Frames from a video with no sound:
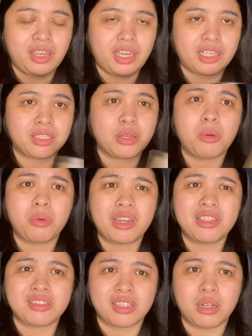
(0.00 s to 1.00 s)
I can
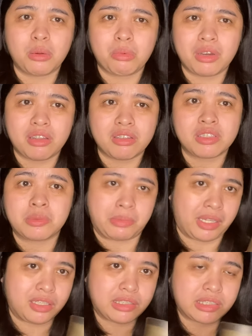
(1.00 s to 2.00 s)
already tell what it
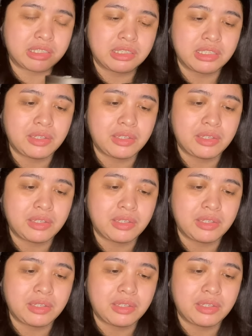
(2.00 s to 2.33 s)
smells.